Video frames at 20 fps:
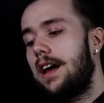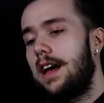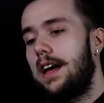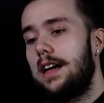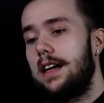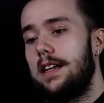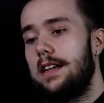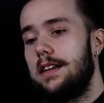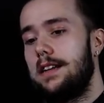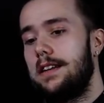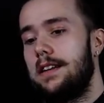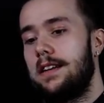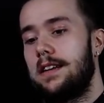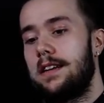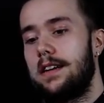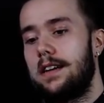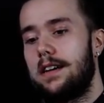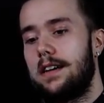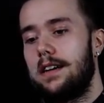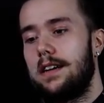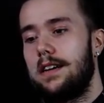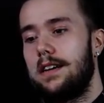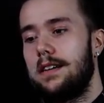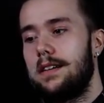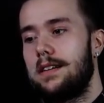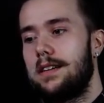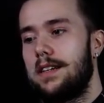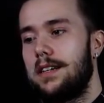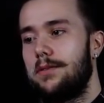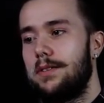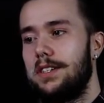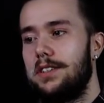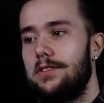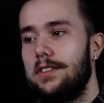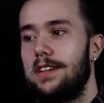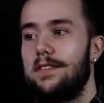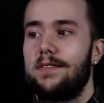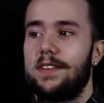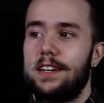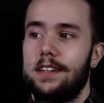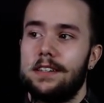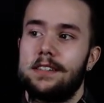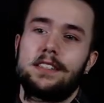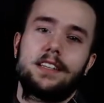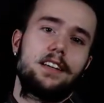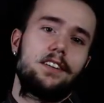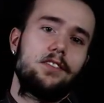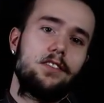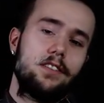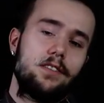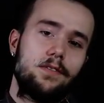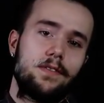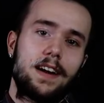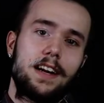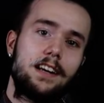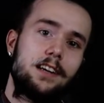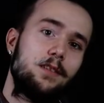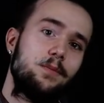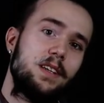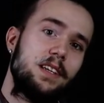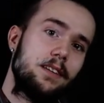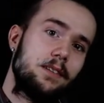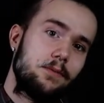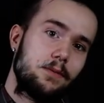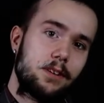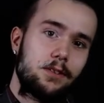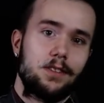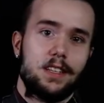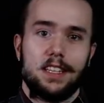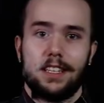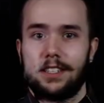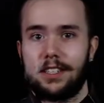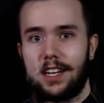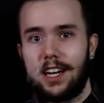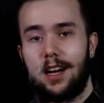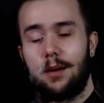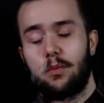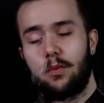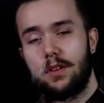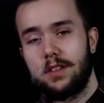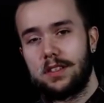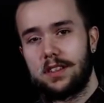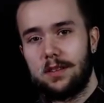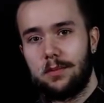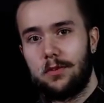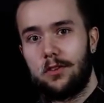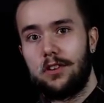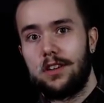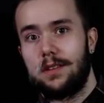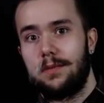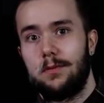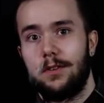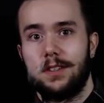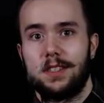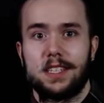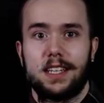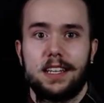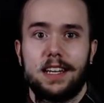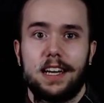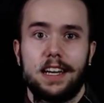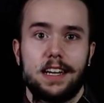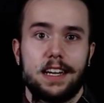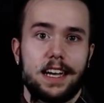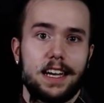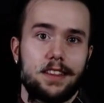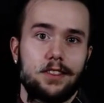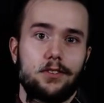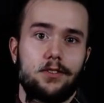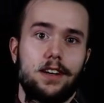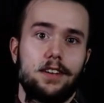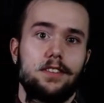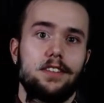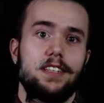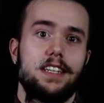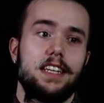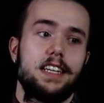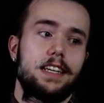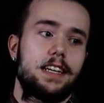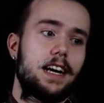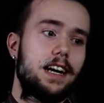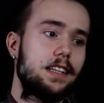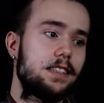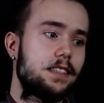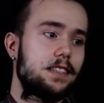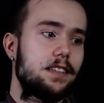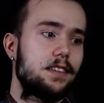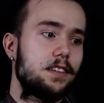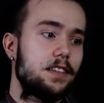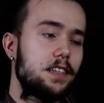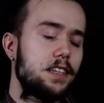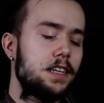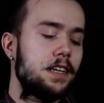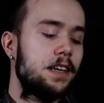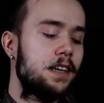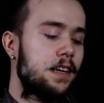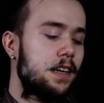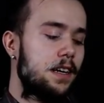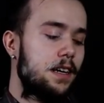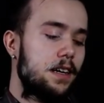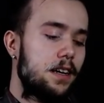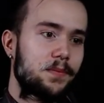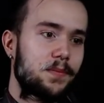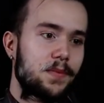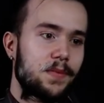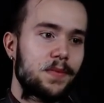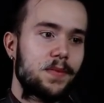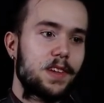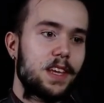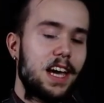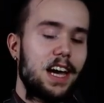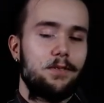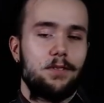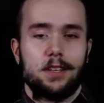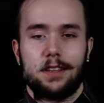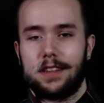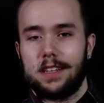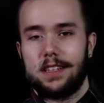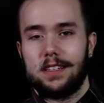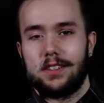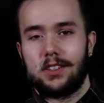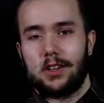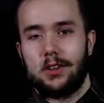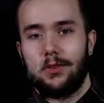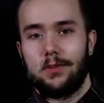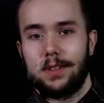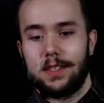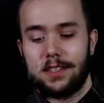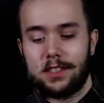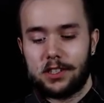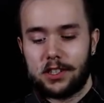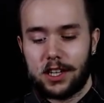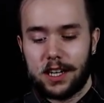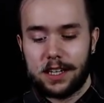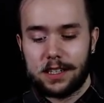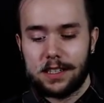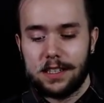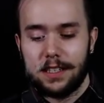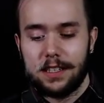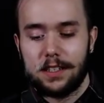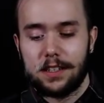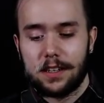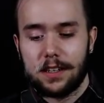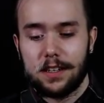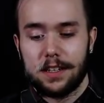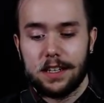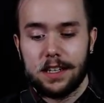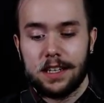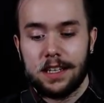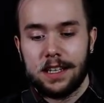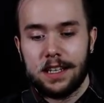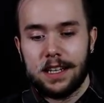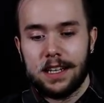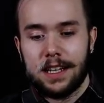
and uh, we do it in a very sterile environment. We clean the shop once in the morning, once at night, and throughout the day constantly. Everything's always checked and done.